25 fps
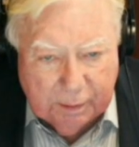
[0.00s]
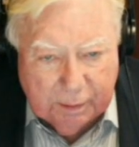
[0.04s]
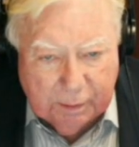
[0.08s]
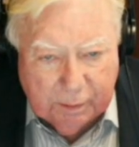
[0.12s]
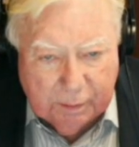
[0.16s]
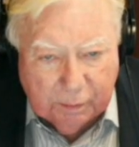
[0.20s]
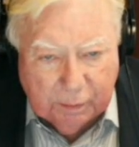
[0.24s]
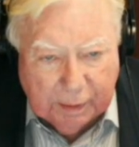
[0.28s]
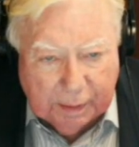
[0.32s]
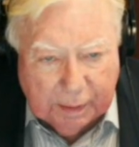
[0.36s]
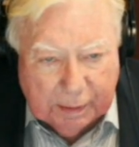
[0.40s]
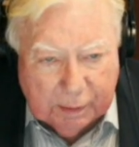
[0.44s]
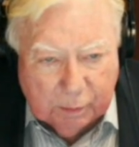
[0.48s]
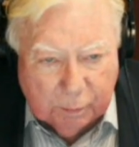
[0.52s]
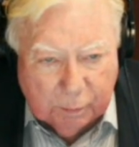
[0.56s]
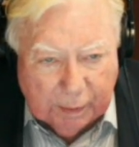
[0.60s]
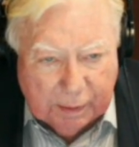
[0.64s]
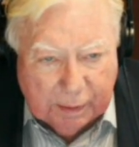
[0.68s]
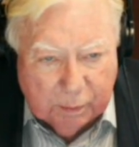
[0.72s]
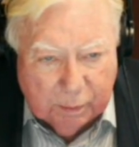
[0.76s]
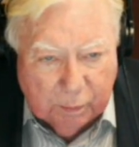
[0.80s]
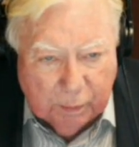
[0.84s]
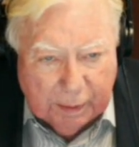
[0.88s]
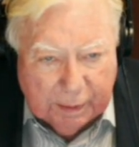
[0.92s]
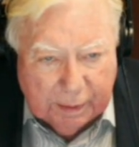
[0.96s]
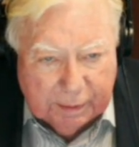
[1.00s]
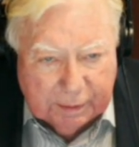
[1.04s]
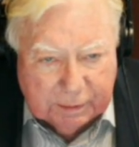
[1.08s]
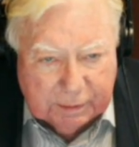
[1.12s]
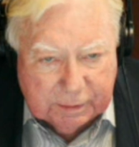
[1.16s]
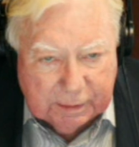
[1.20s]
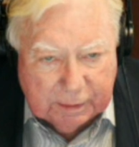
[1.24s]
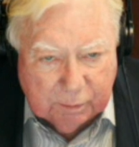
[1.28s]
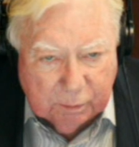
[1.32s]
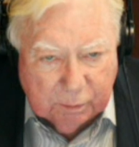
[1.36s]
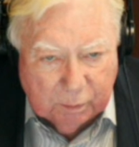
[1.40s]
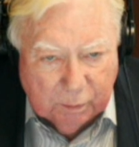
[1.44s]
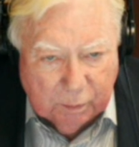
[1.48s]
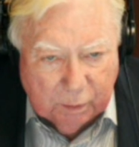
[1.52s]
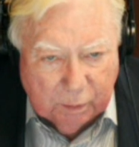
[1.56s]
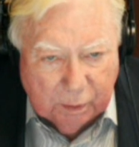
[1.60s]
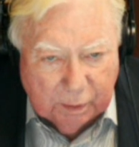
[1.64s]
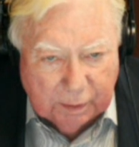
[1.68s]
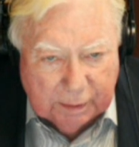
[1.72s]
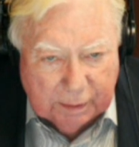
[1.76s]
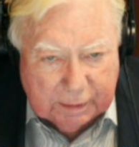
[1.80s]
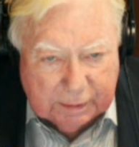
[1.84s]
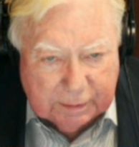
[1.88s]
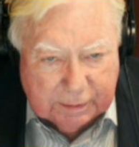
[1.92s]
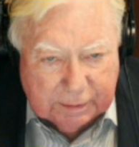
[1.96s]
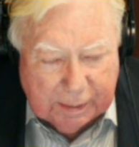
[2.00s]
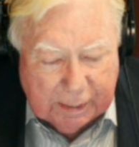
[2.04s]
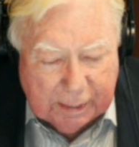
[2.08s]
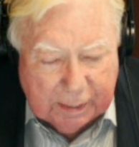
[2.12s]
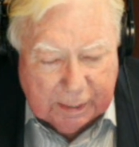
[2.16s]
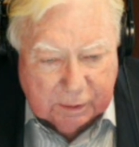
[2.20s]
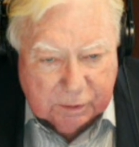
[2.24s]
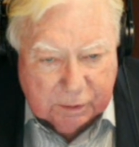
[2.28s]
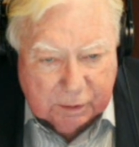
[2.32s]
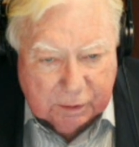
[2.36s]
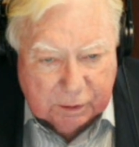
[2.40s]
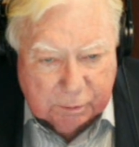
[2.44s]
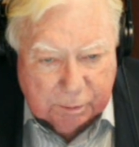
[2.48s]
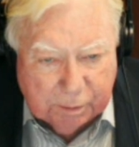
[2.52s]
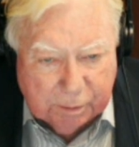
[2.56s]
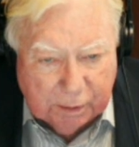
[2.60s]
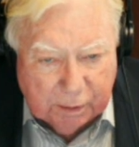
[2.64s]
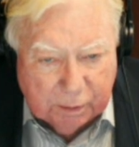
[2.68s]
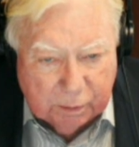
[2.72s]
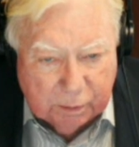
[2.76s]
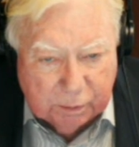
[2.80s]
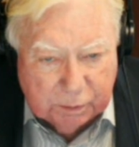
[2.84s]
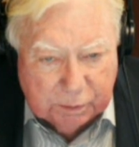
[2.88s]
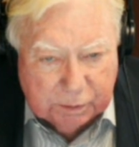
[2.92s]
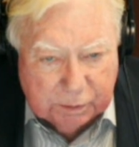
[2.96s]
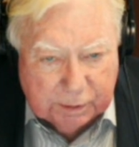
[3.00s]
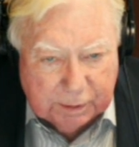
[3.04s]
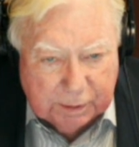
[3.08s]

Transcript: You'll get it right away. The secret war against cash exposed.